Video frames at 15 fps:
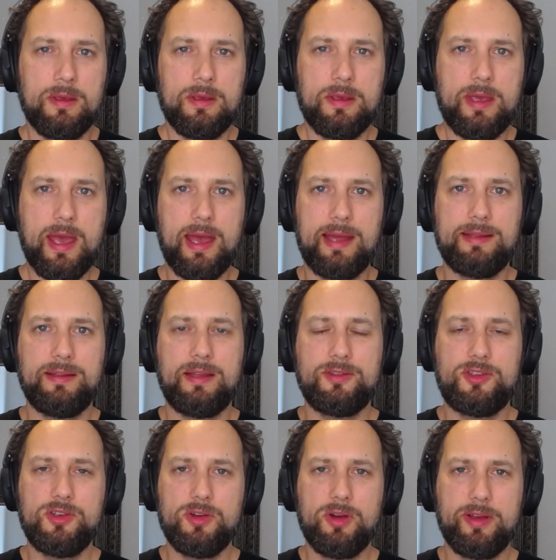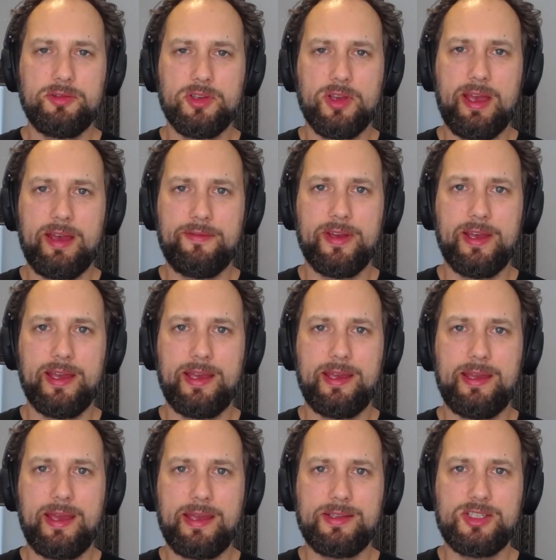and do you also have
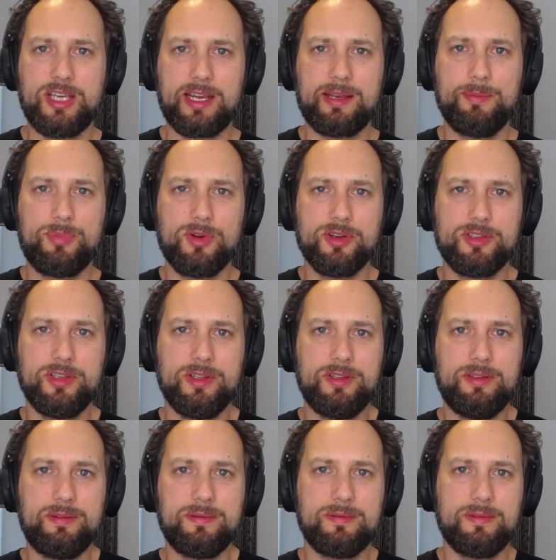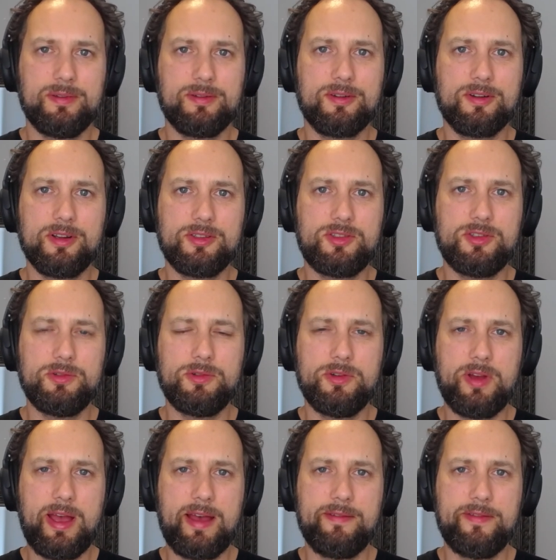a check-in person, or do you
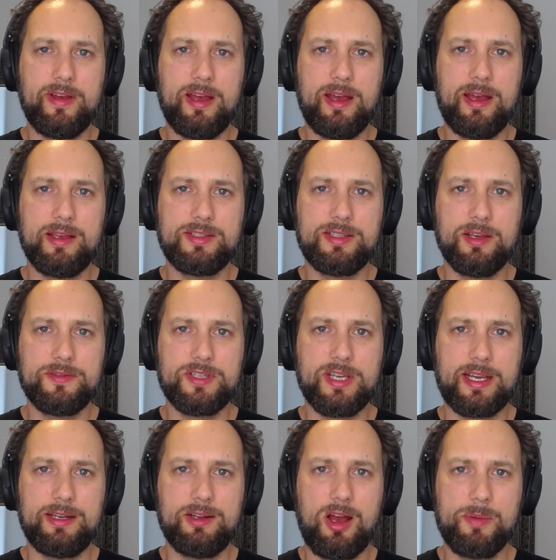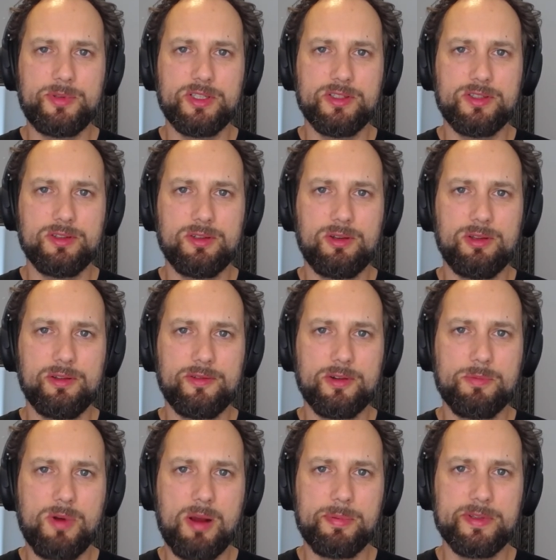have self-check-in options on all of your
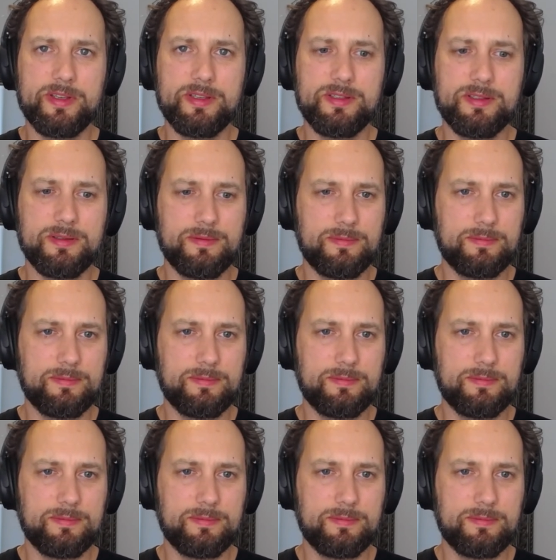properties?